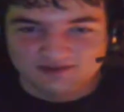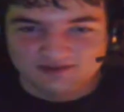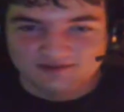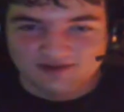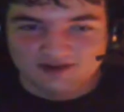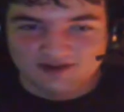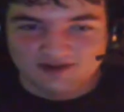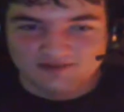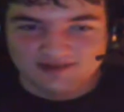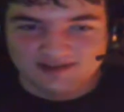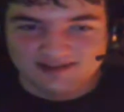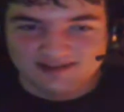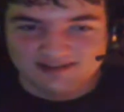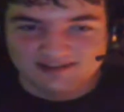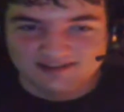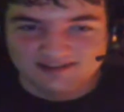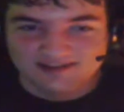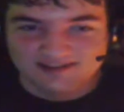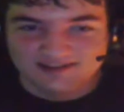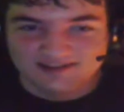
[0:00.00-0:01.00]
part of
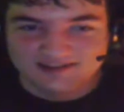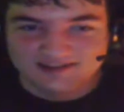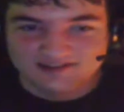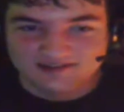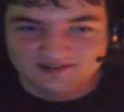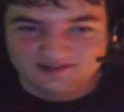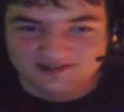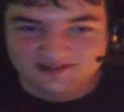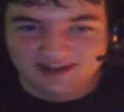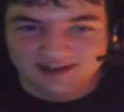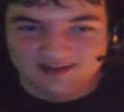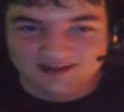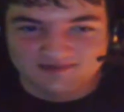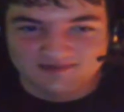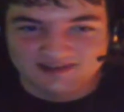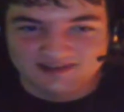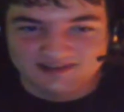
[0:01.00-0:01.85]
my initial economy,